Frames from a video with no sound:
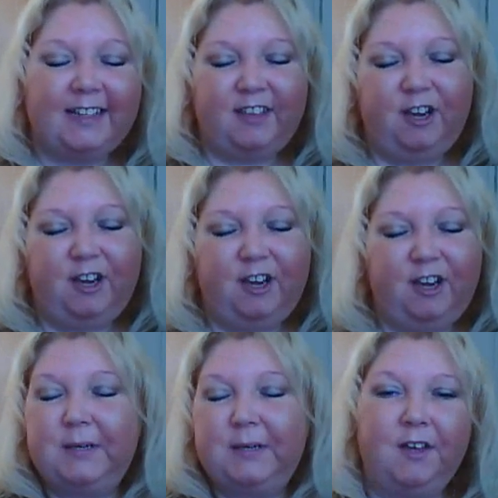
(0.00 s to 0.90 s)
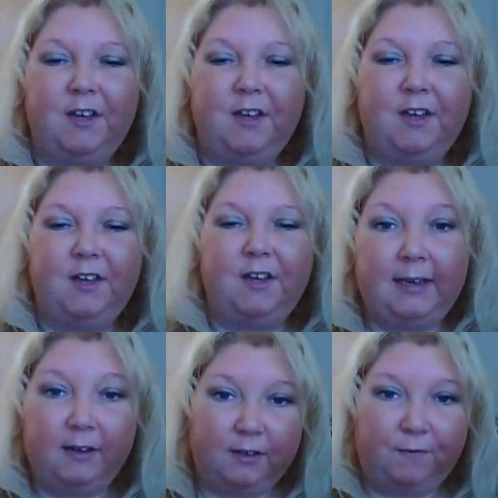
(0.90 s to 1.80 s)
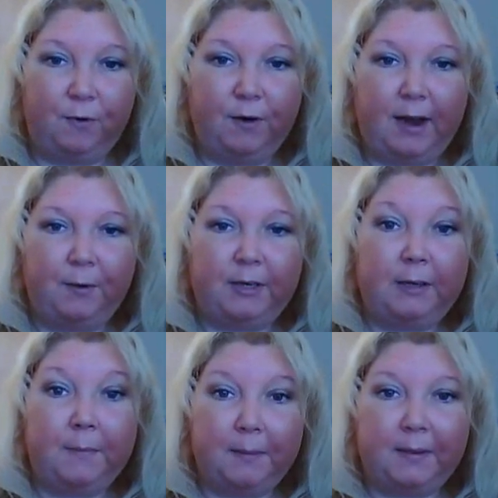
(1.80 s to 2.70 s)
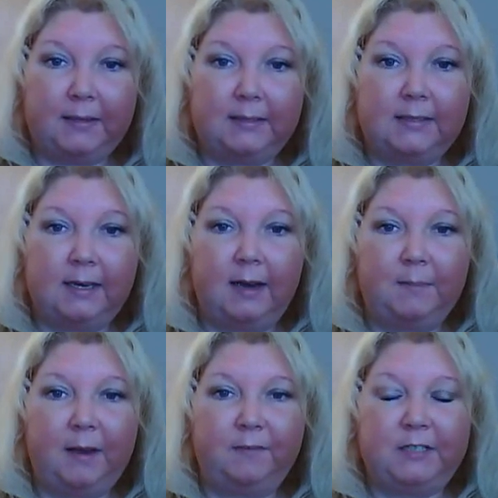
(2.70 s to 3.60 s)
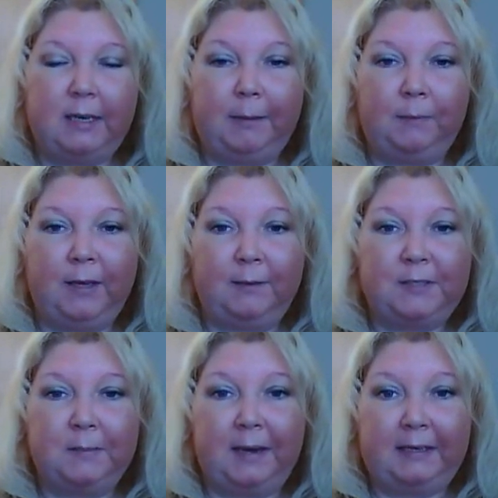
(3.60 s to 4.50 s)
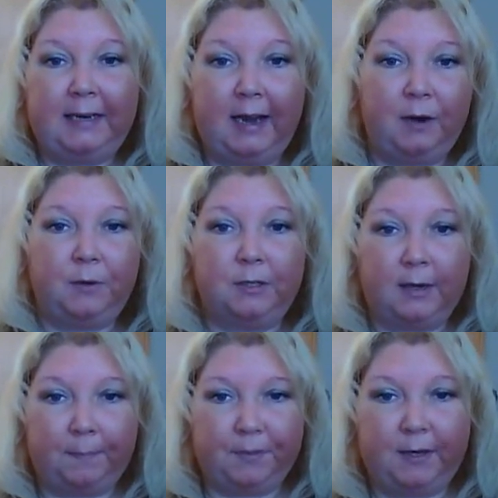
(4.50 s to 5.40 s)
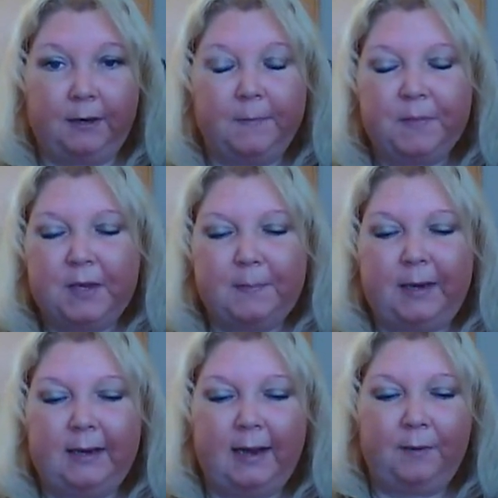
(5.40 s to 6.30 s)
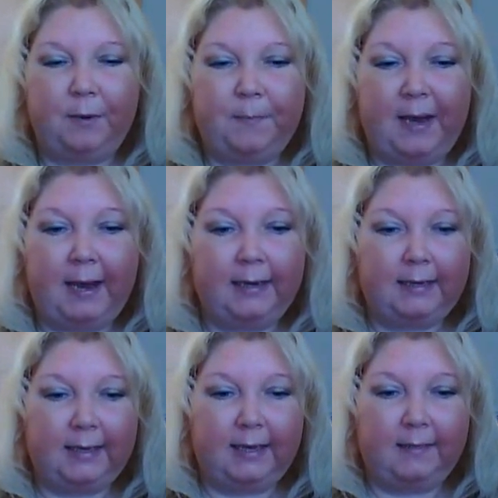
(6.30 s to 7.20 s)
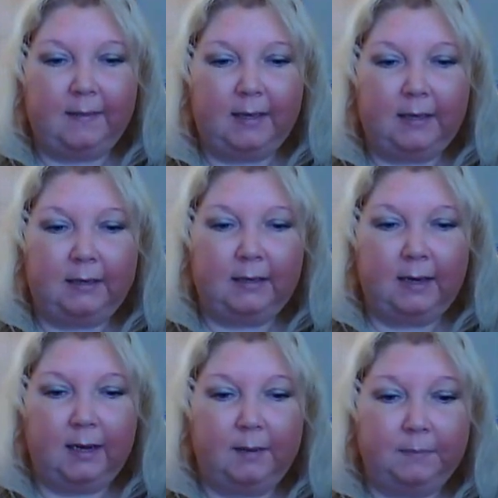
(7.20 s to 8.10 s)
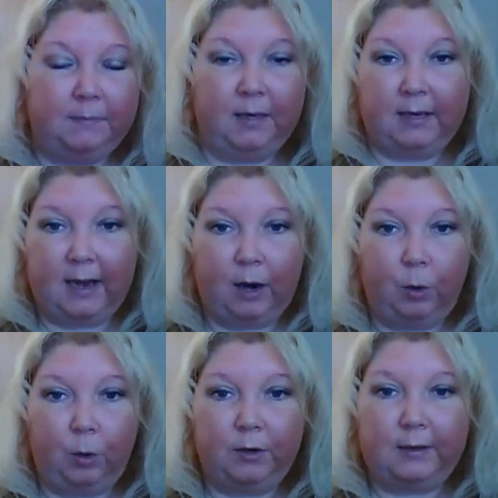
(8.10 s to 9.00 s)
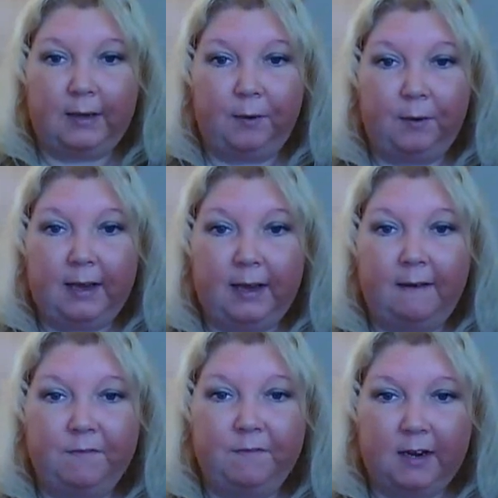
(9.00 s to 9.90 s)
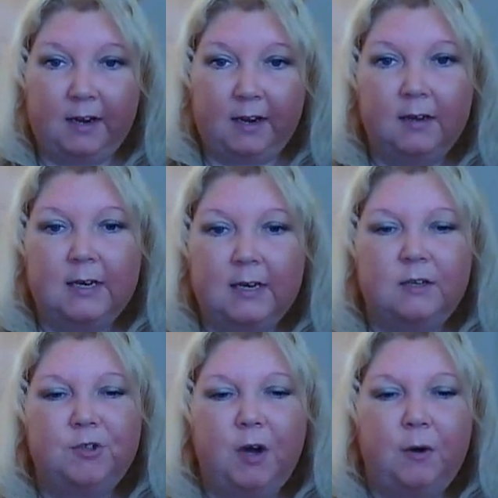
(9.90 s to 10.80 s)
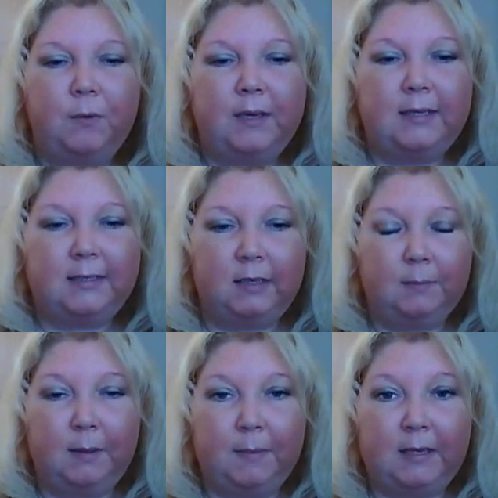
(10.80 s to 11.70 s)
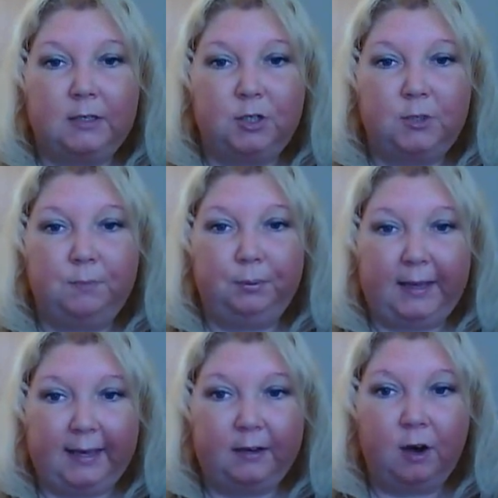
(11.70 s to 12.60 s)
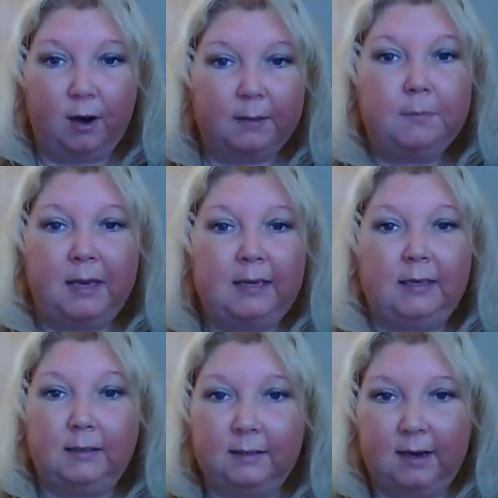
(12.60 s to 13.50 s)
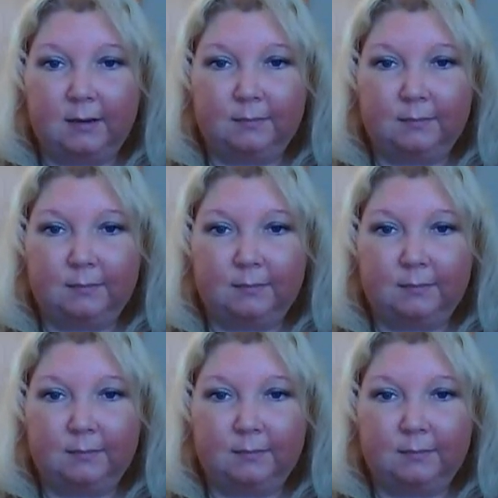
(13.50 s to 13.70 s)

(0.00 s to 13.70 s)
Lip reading: therapy was a 3 to 4 hour commitment every time I went. It was about an hour up there, about an hour back, and then an hour to an hour and a half there. So it is a commitment. Plan on making